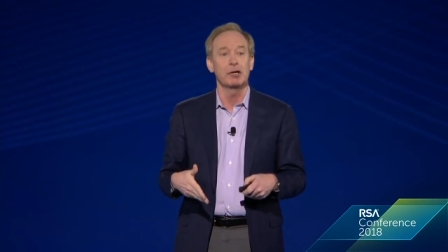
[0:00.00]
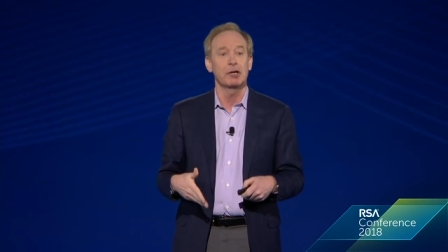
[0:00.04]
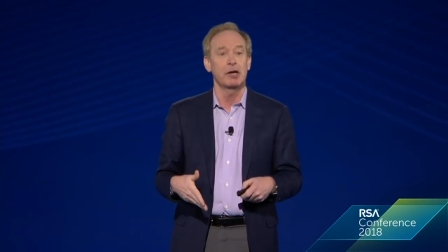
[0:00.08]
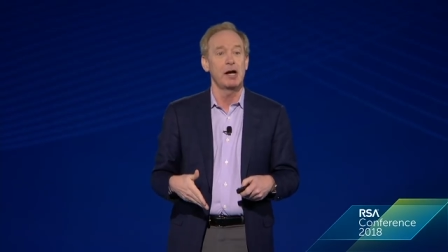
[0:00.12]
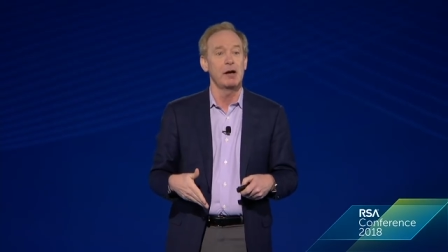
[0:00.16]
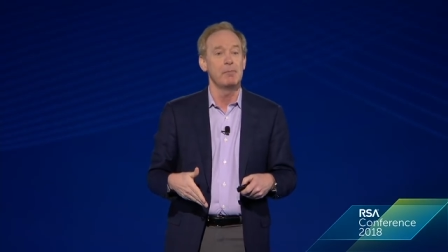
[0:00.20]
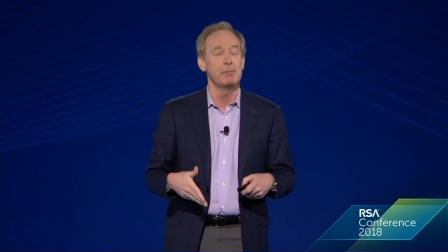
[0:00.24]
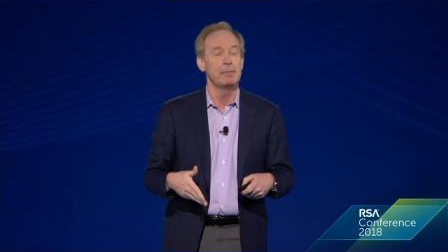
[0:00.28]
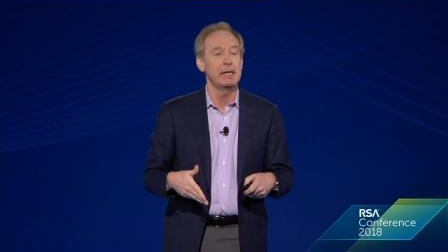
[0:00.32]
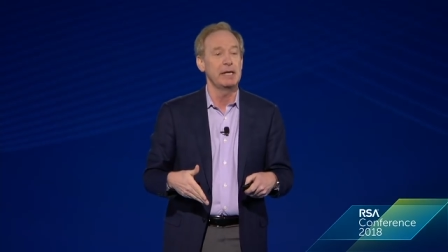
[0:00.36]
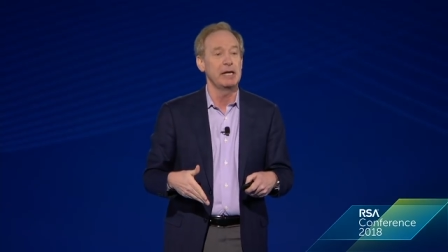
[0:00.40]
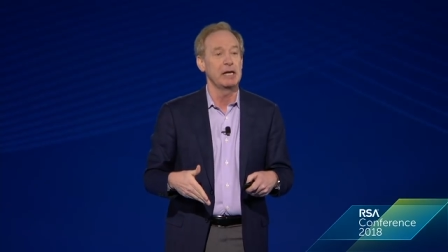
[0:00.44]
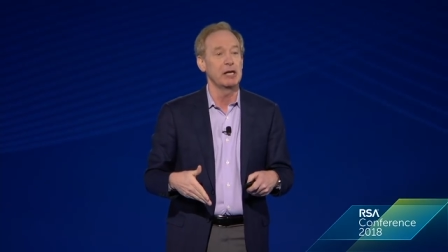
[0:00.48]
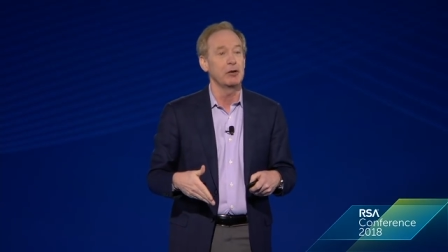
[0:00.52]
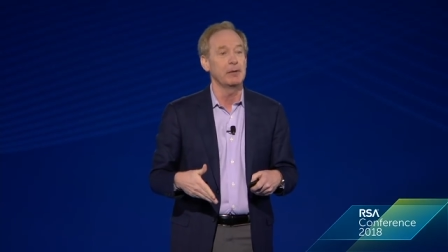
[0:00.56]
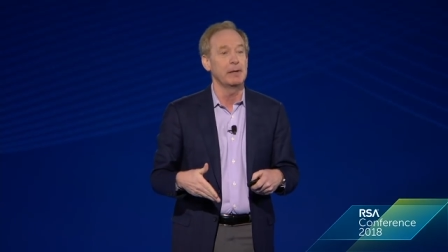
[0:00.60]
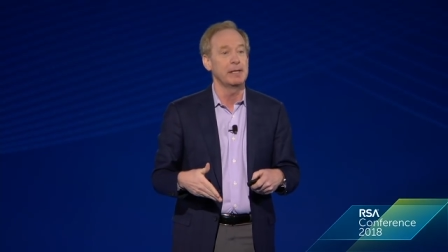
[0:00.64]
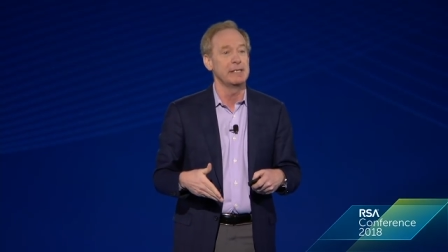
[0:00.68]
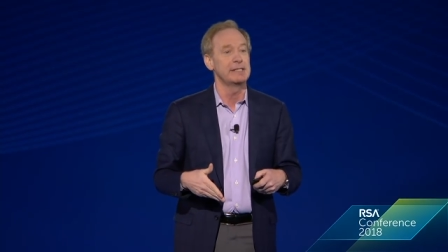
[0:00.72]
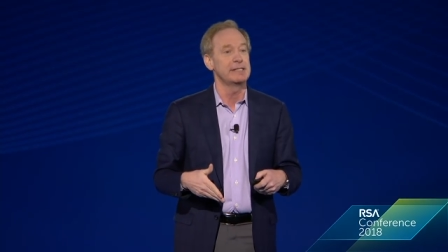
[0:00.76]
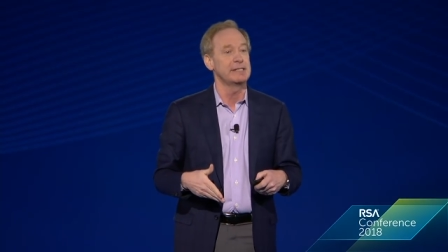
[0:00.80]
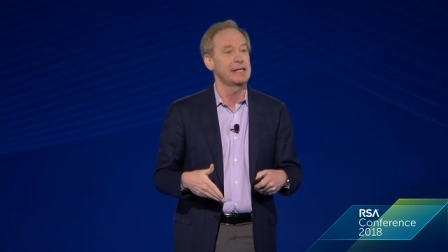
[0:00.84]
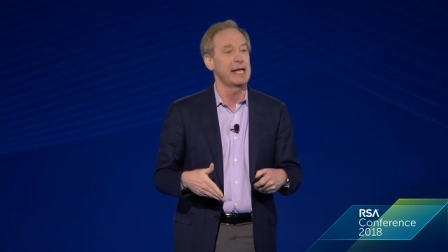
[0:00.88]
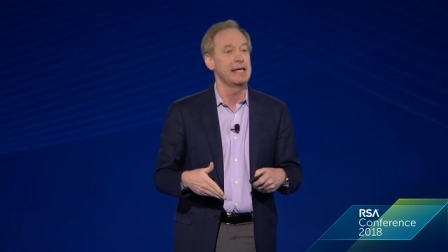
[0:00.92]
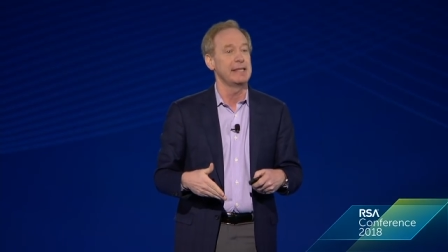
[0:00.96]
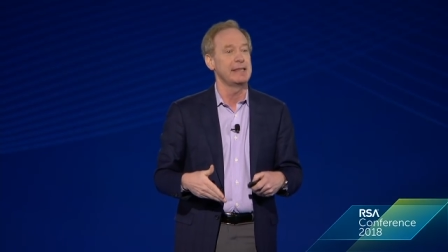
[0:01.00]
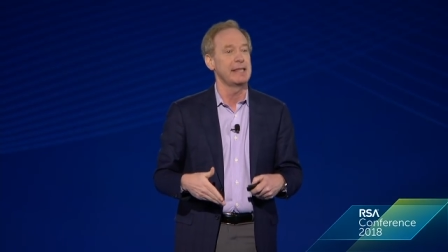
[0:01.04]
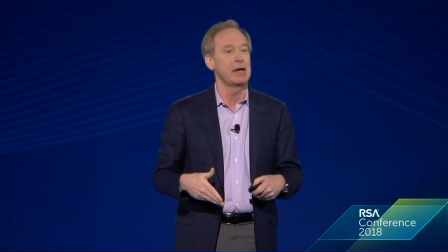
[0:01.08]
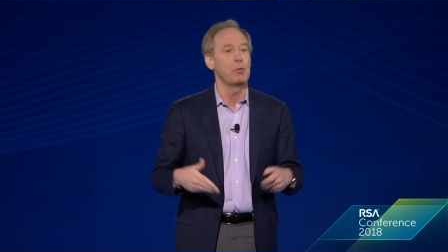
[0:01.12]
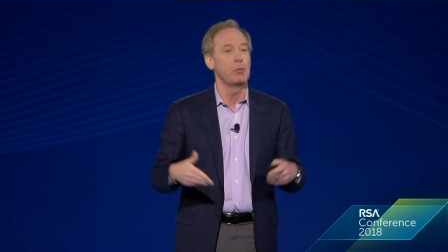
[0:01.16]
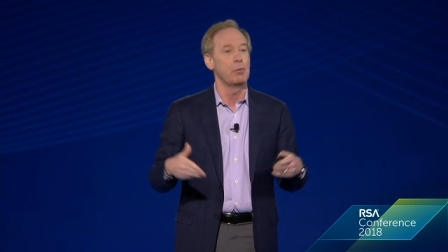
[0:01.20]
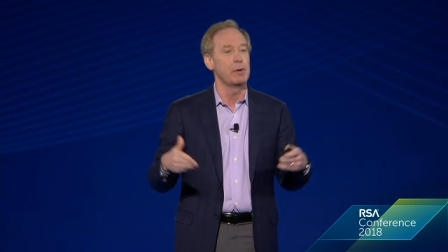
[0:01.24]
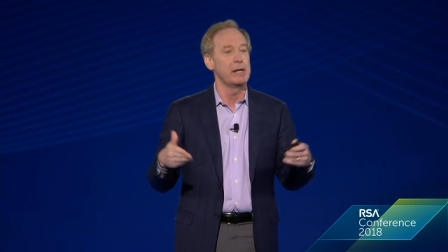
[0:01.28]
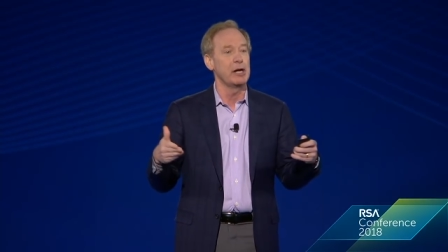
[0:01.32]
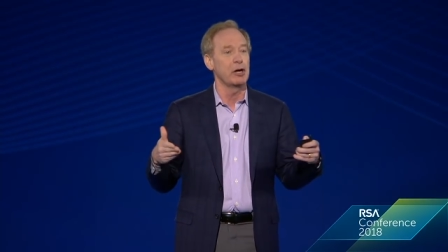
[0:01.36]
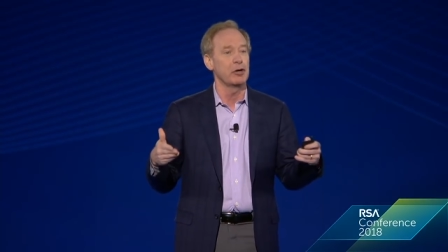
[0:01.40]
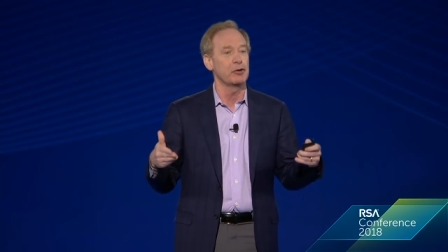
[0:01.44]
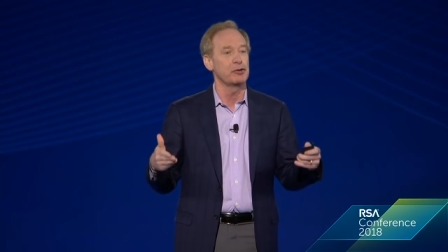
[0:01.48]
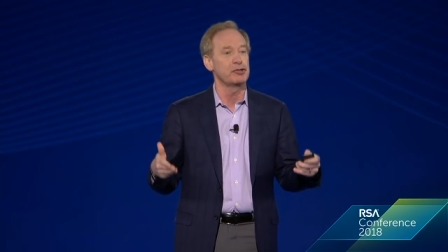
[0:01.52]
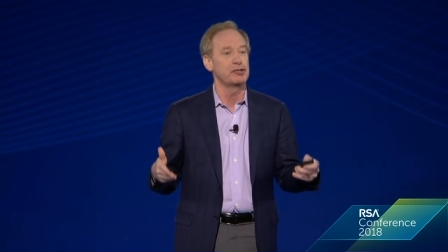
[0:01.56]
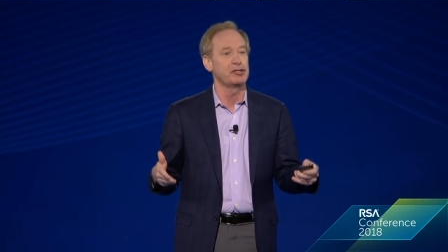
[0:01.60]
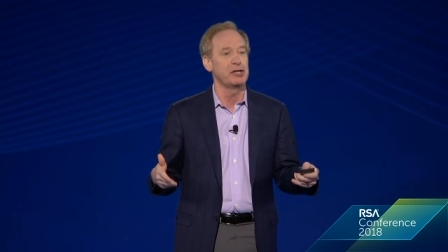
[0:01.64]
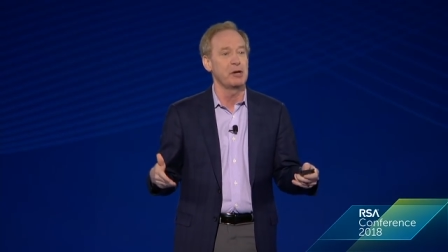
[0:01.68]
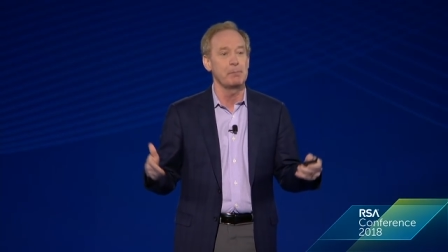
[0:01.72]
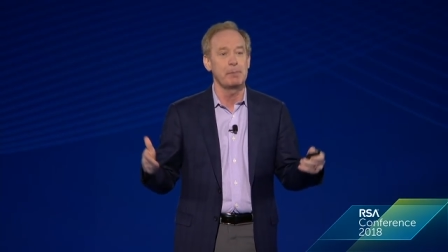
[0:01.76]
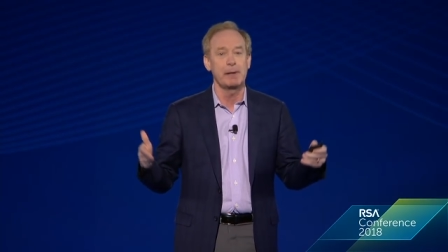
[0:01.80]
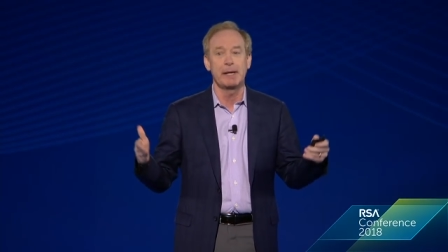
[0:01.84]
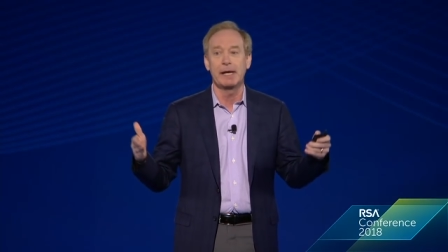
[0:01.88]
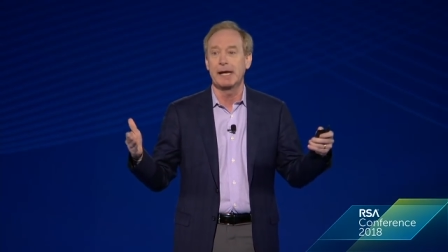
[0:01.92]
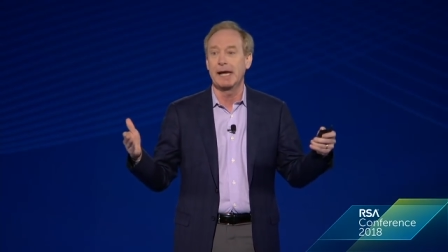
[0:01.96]
come here and say that we are
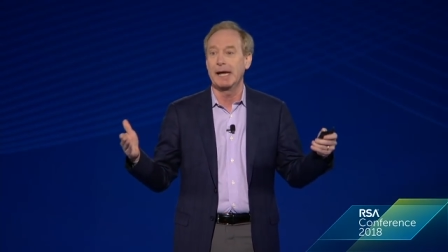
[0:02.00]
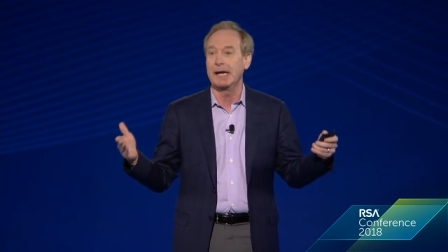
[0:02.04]
shipping